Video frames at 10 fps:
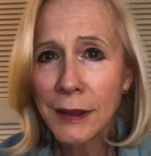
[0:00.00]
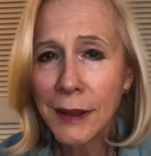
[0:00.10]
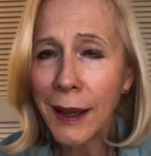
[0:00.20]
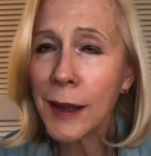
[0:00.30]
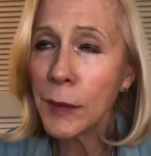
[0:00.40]

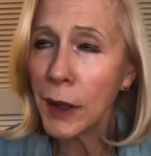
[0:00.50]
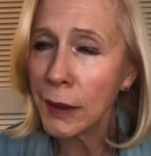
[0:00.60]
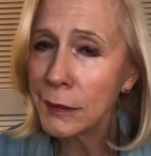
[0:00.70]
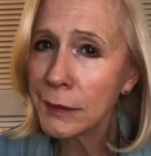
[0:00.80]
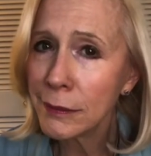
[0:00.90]
And come on,
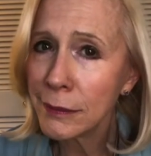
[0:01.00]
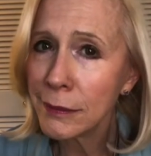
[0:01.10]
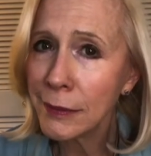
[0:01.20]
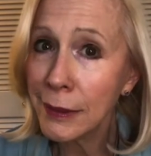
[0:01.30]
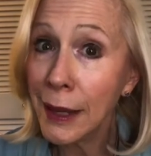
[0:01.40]

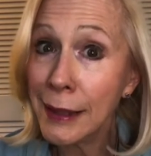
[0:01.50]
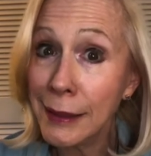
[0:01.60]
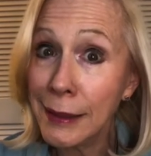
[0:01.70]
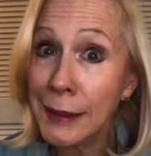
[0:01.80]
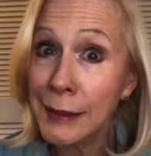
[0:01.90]
90
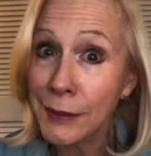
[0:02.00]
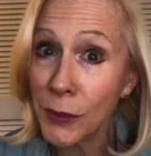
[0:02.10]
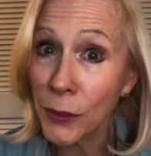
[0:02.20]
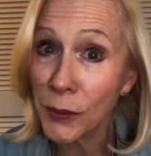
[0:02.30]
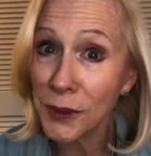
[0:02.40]
is
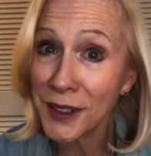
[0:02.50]
old.